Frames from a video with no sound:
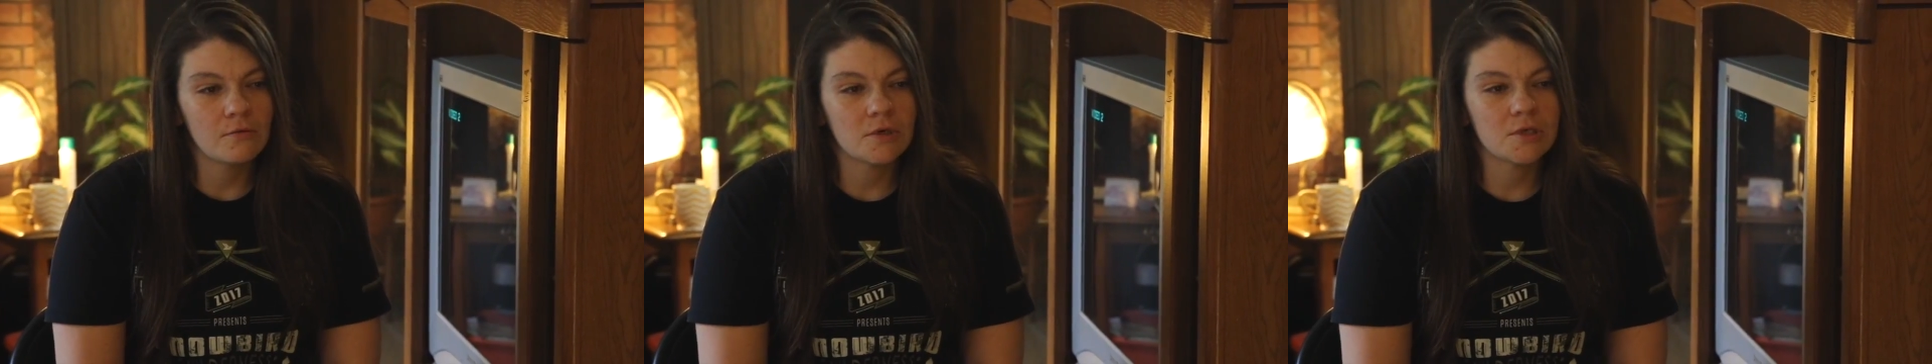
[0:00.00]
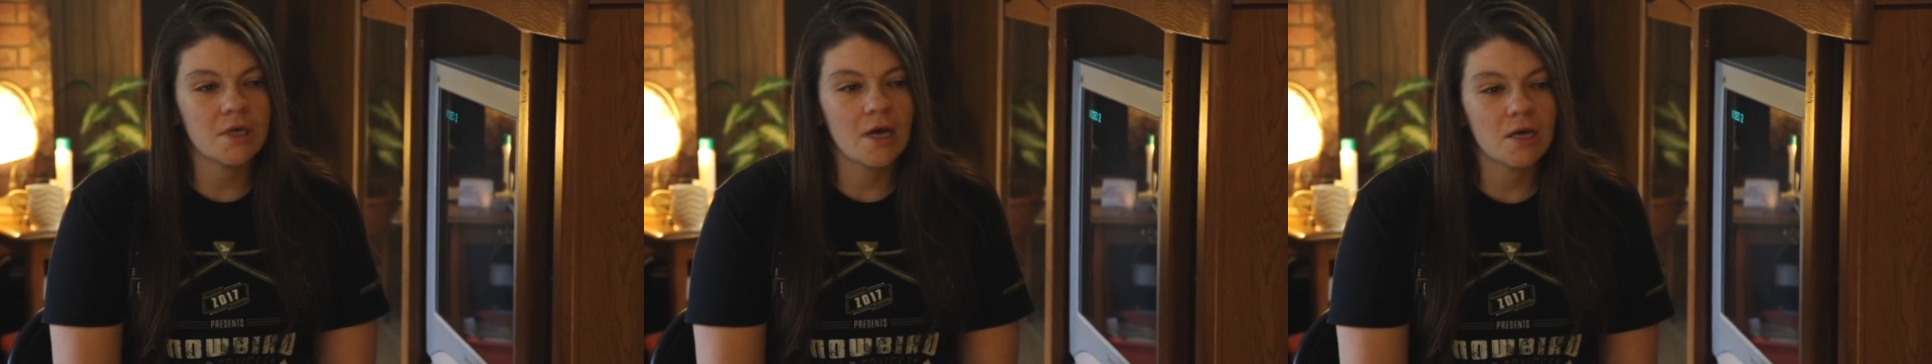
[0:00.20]

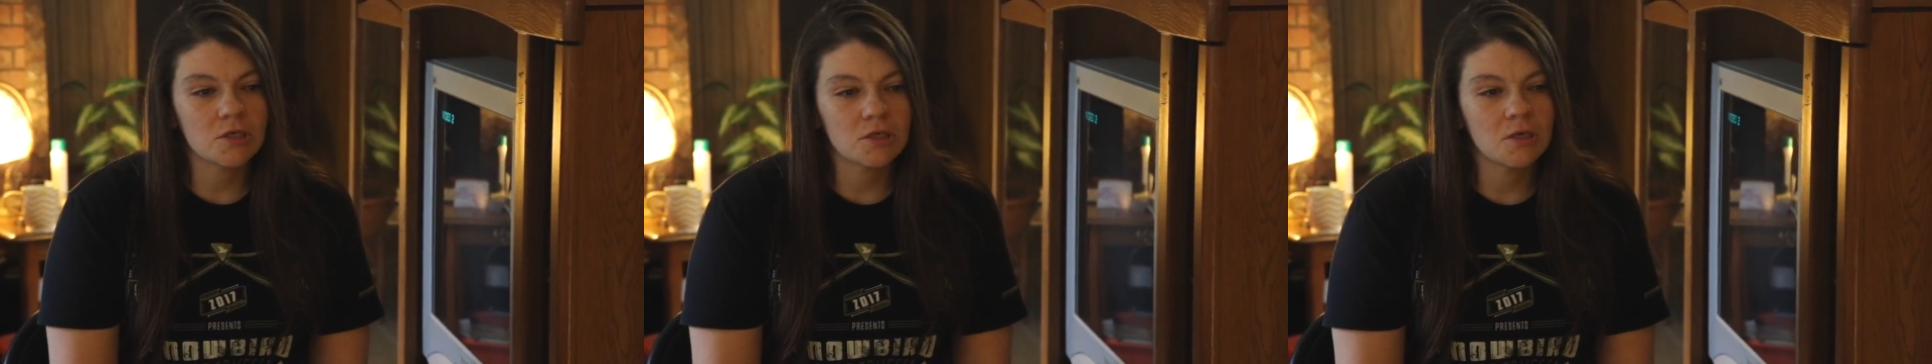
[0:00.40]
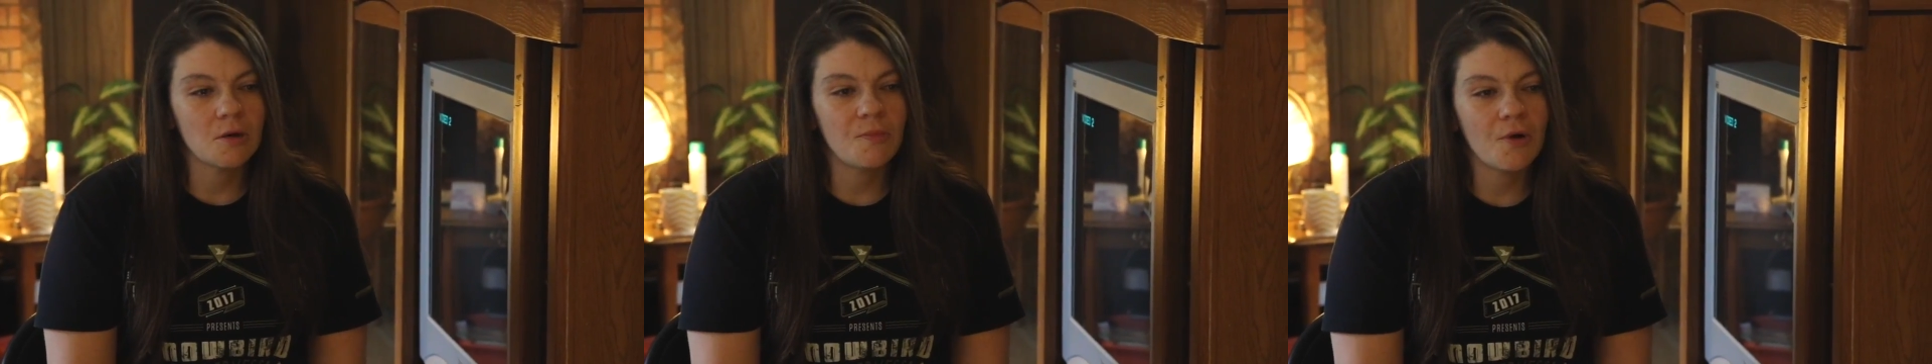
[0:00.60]
was
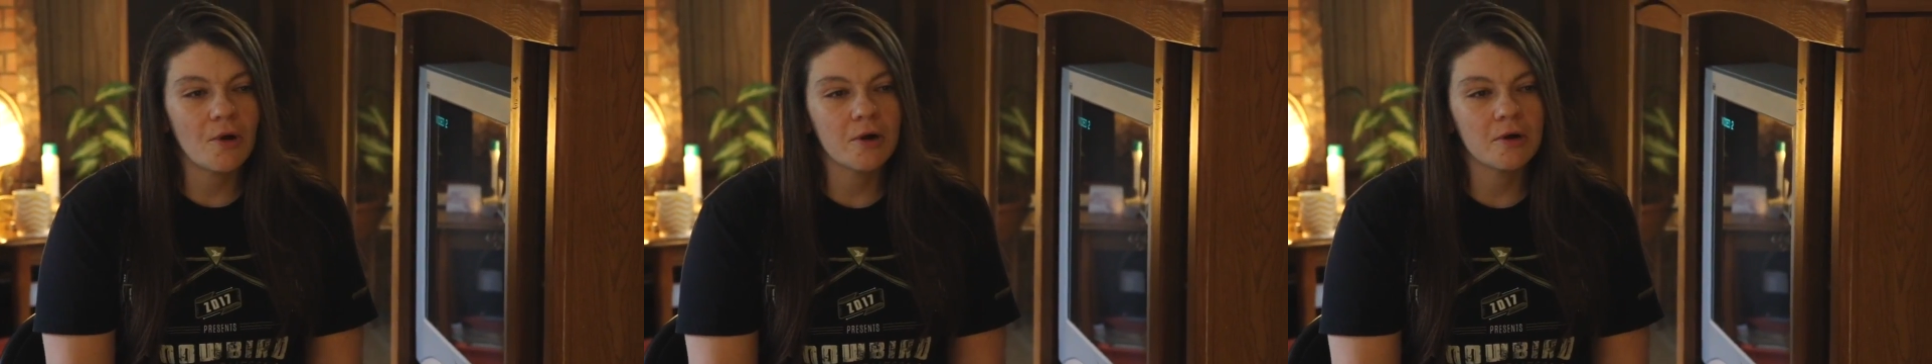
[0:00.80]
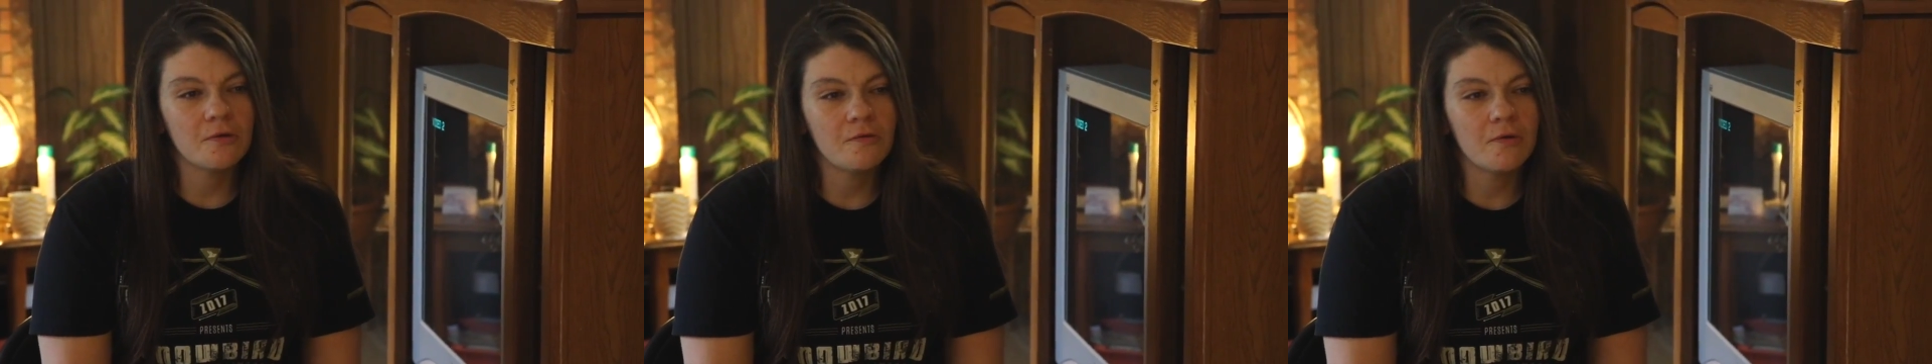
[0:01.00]
actually a
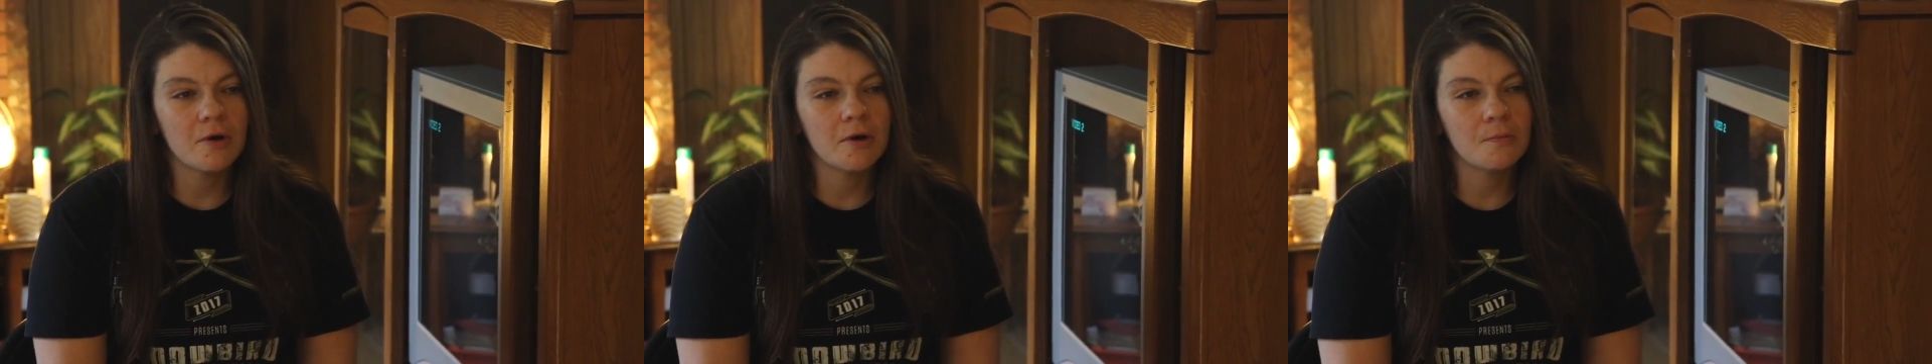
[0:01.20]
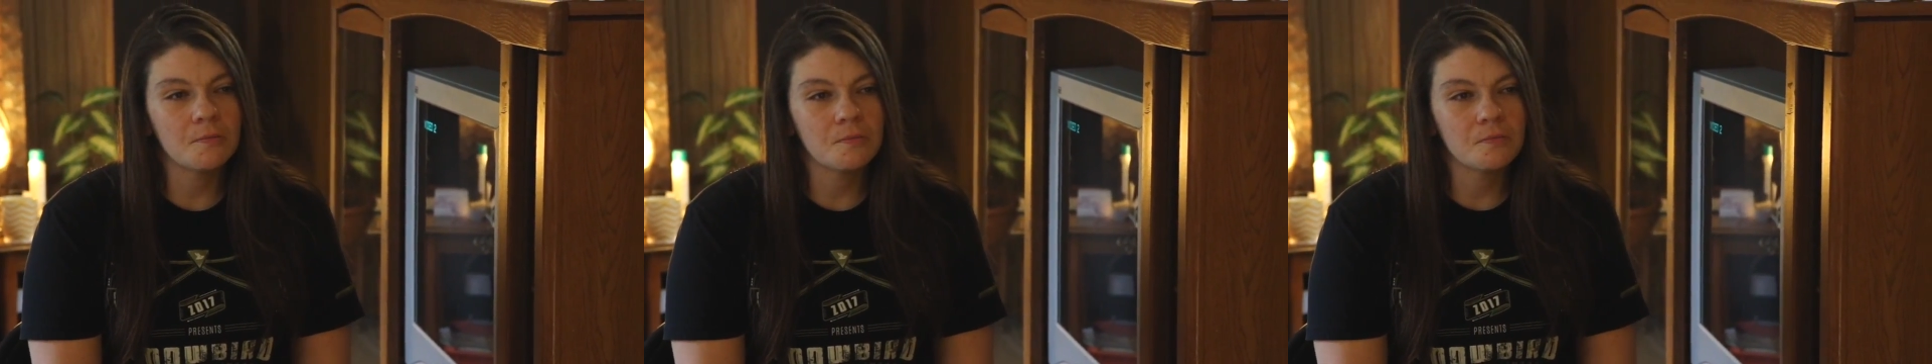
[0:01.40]
part of
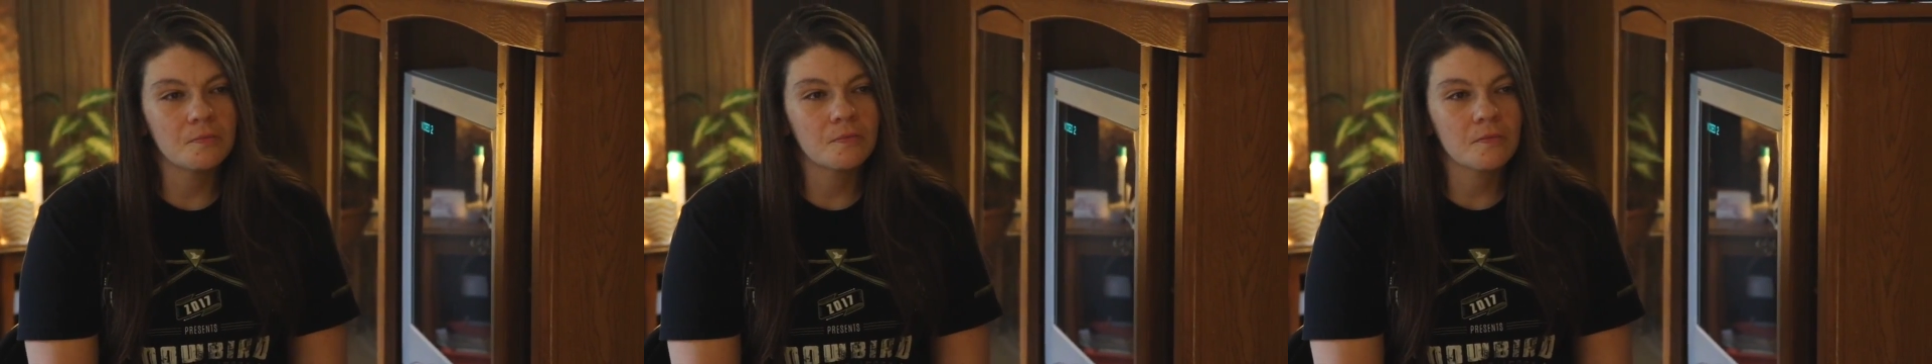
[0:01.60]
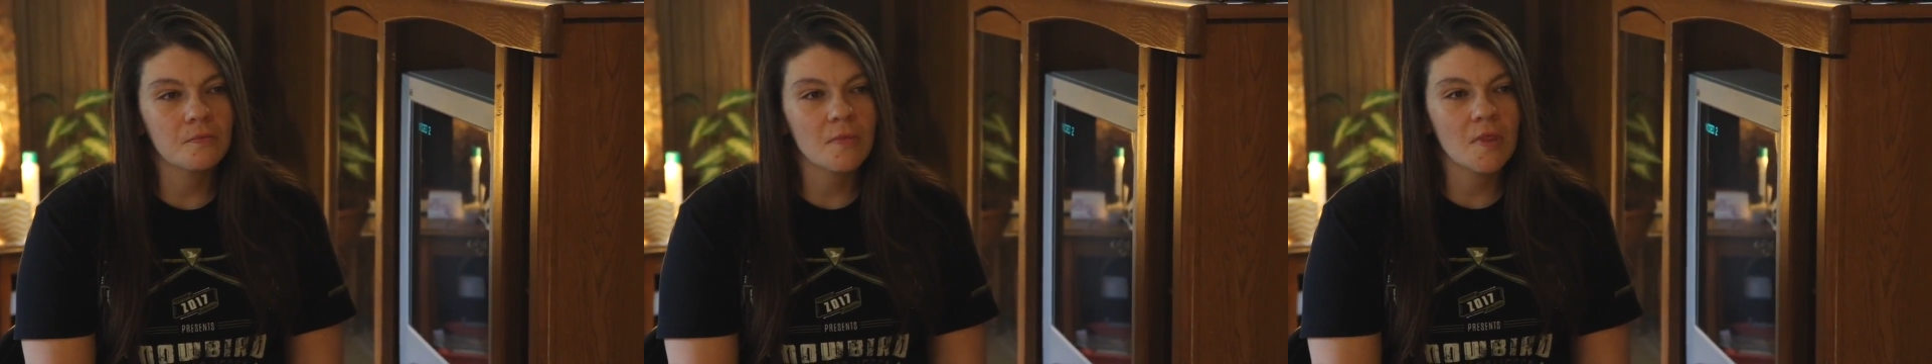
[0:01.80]

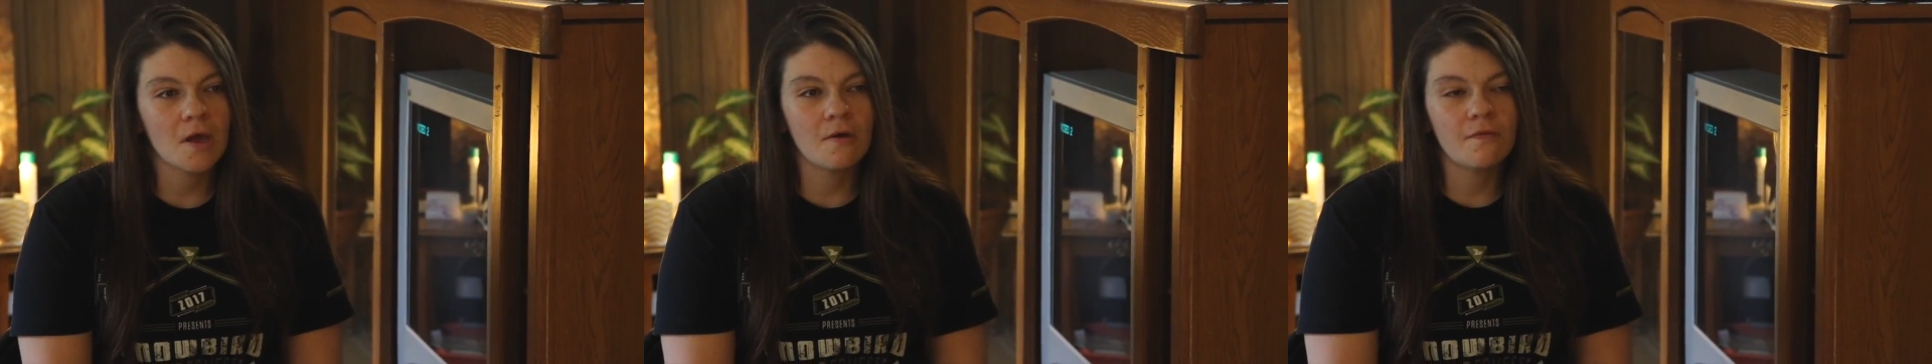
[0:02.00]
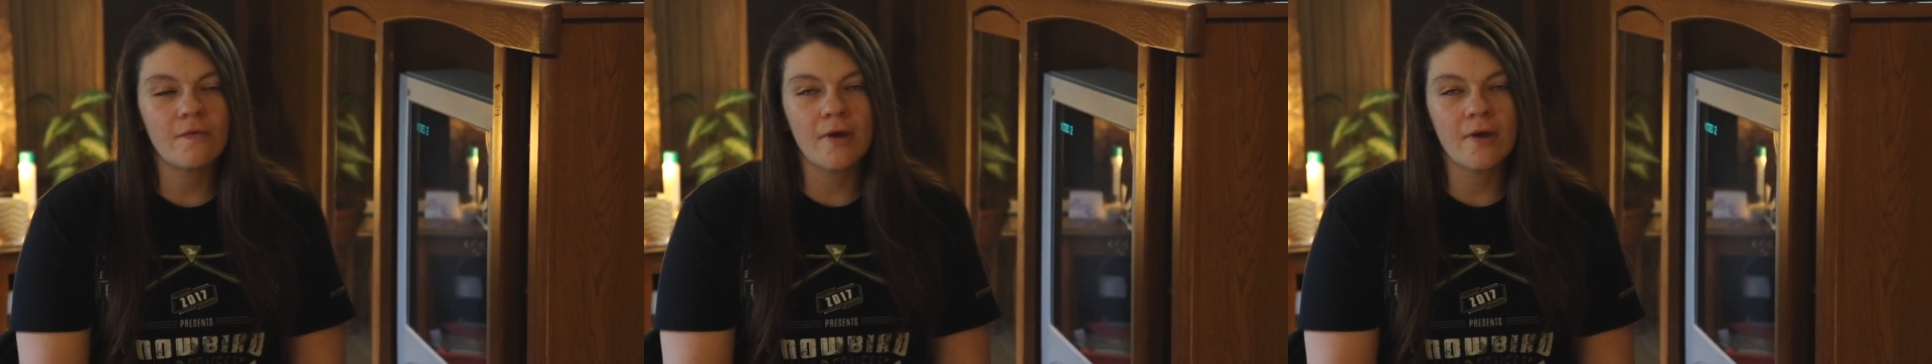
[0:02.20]
a